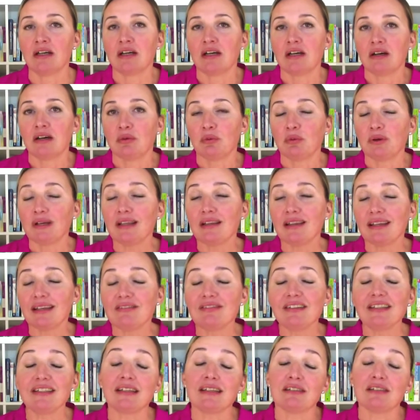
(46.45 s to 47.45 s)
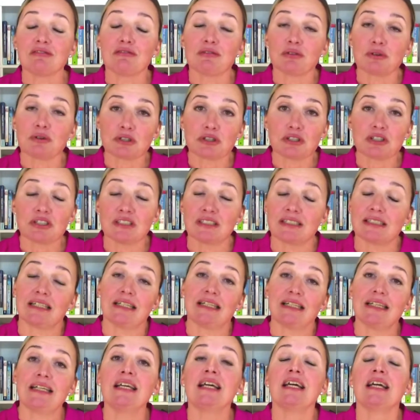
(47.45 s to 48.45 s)
We live
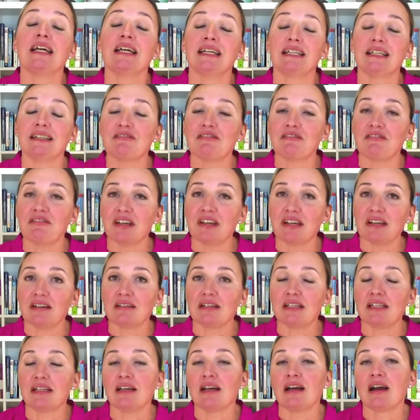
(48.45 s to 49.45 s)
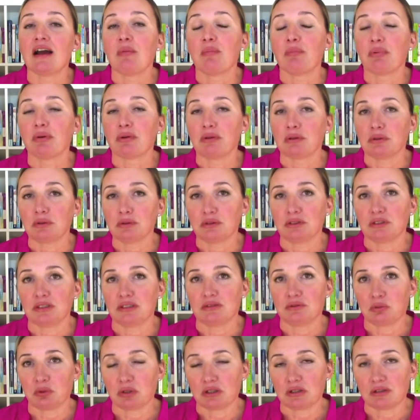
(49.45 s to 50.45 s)
unfortunately, in a very
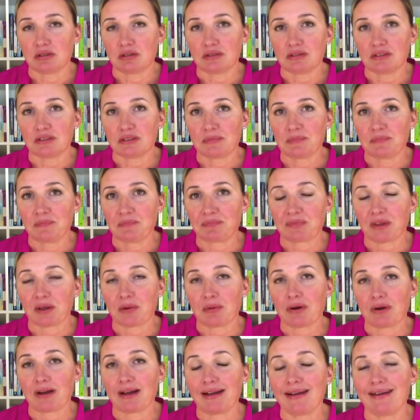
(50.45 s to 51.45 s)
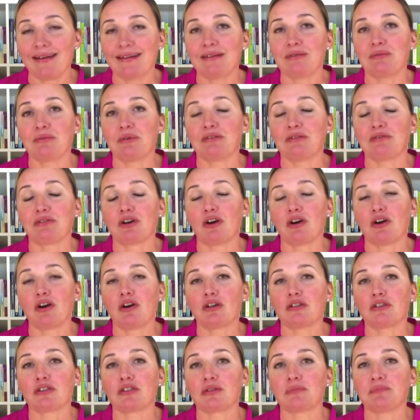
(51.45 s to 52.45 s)
polluted world. Okay, we've
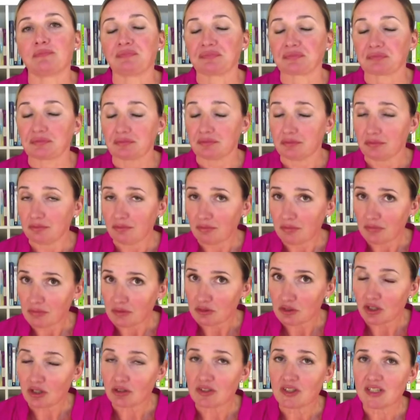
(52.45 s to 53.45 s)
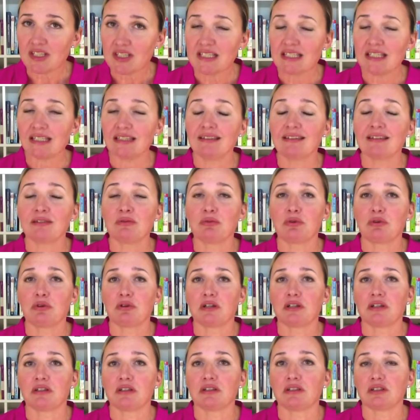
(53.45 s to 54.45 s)
got toxins in our
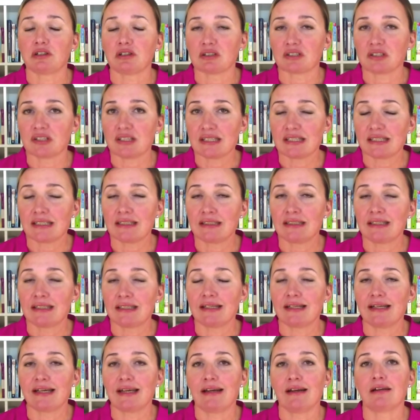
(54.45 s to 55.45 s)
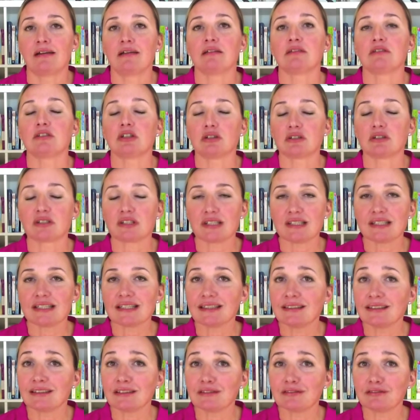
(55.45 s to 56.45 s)
water, toxins in our air, toxins
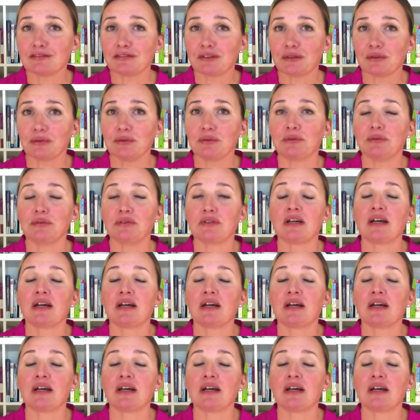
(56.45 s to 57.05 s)
in our food,